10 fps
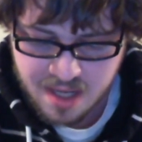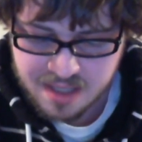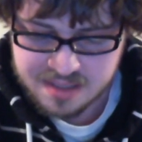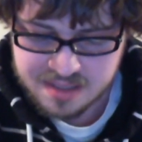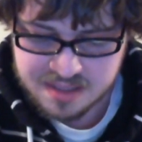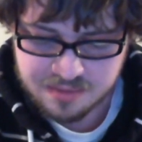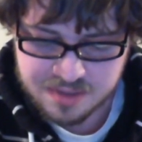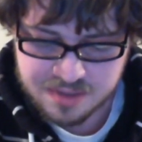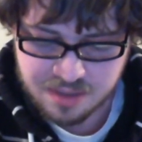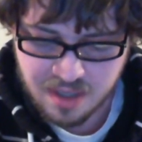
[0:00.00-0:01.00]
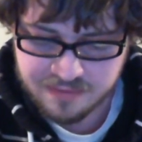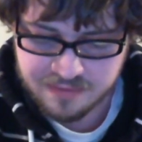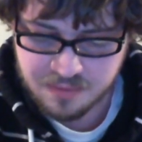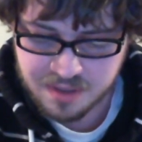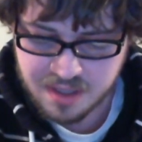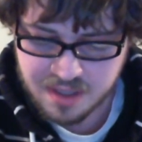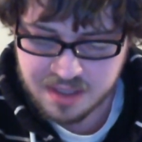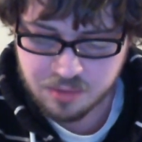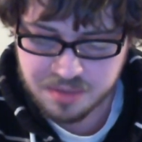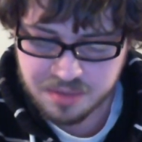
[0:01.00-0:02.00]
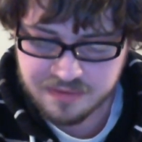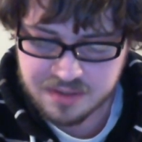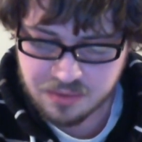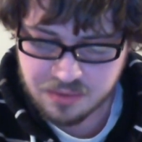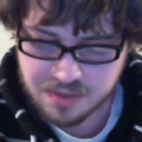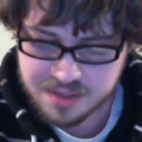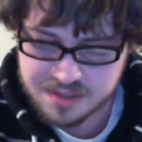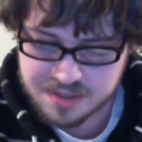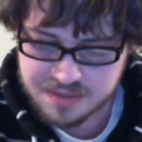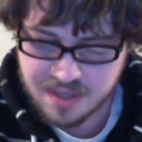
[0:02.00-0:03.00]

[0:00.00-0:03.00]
He says he will show everyone and he will be victorious